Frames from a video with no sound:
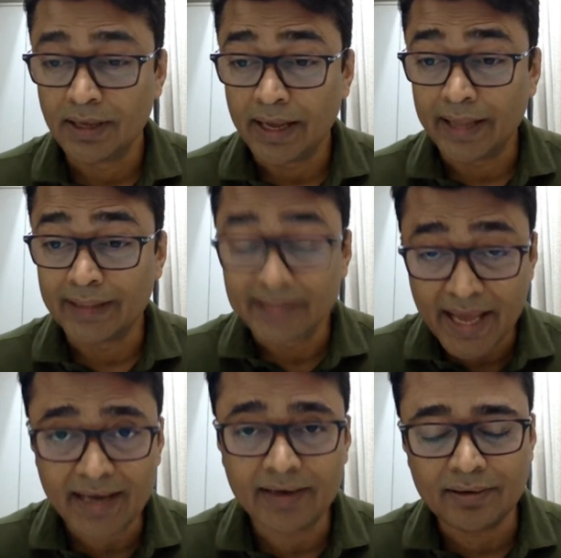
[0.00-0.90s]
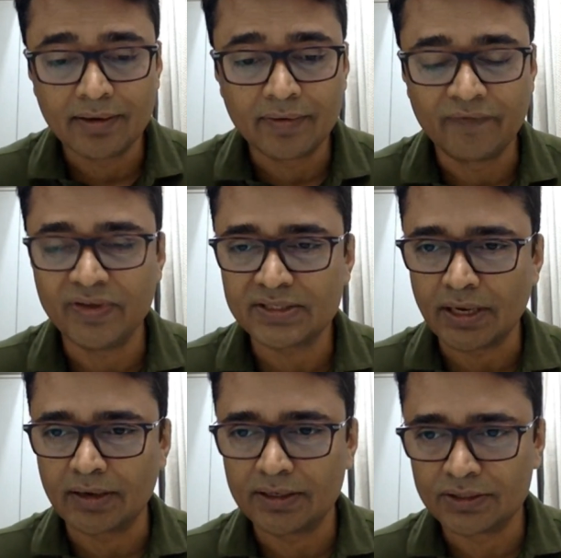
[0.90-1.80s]
And then we
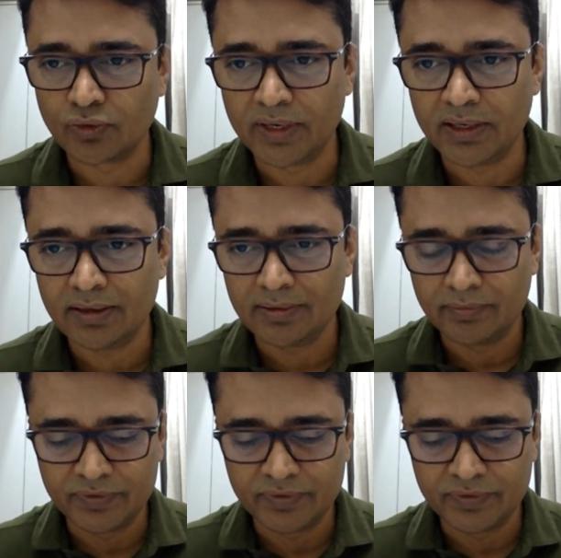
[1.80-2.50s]
started a journey